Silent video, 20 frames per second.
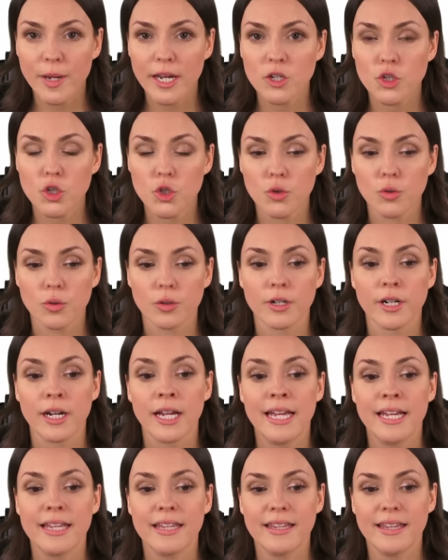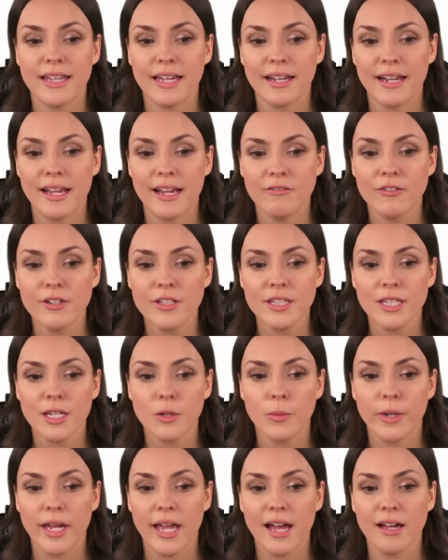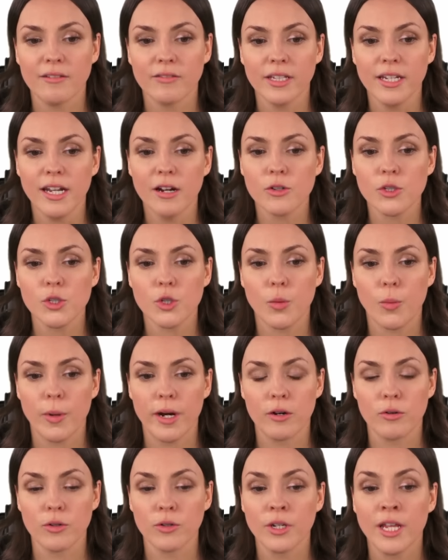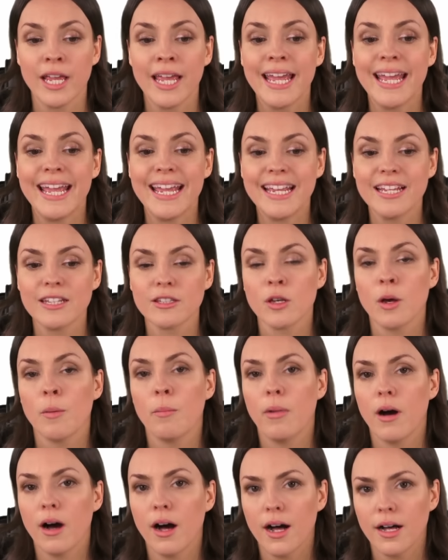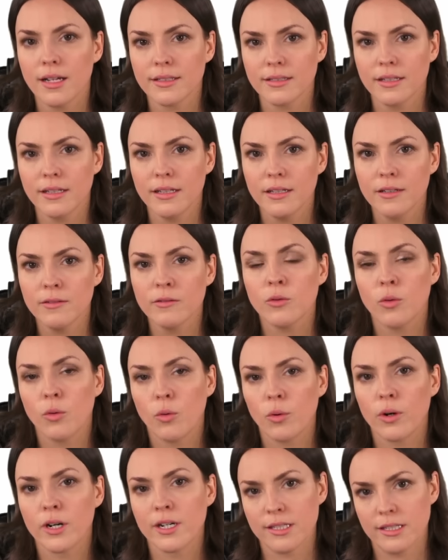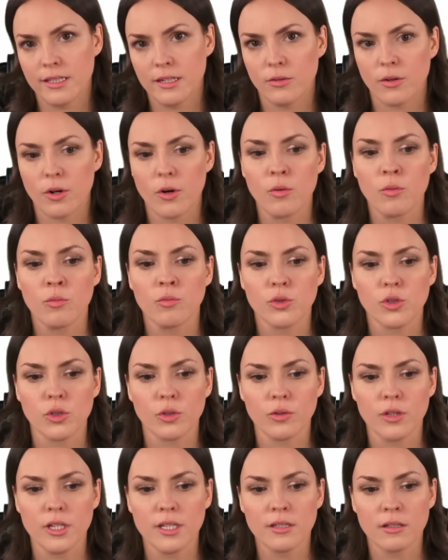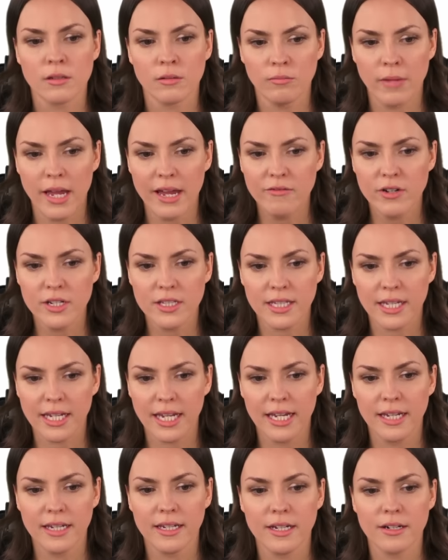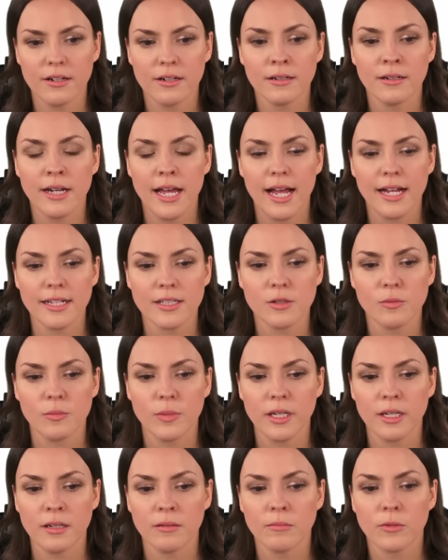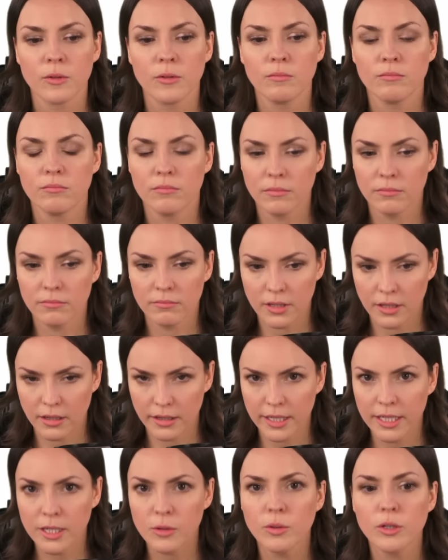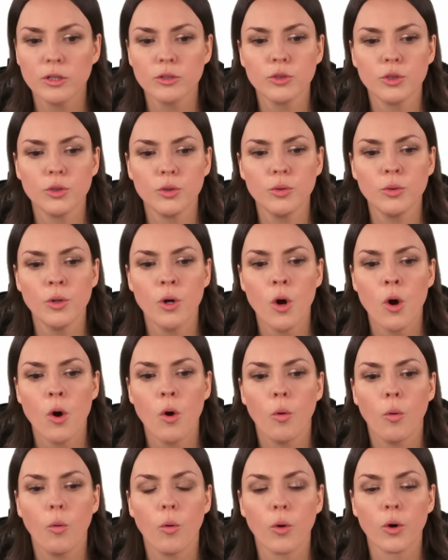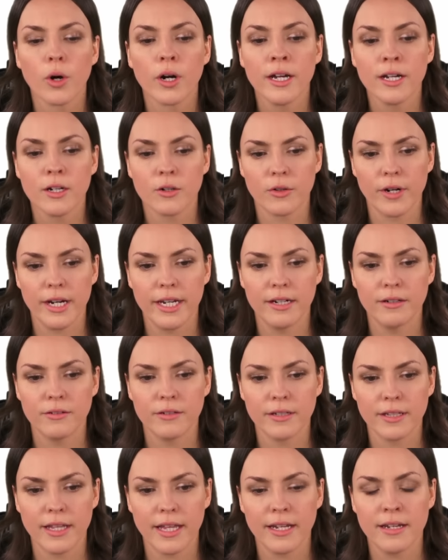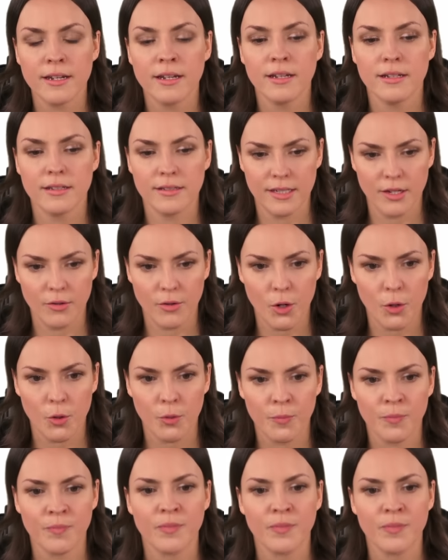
make sure that everything we have in our square root is positive or zero. So this everything in here has to be equal to or greater than zero.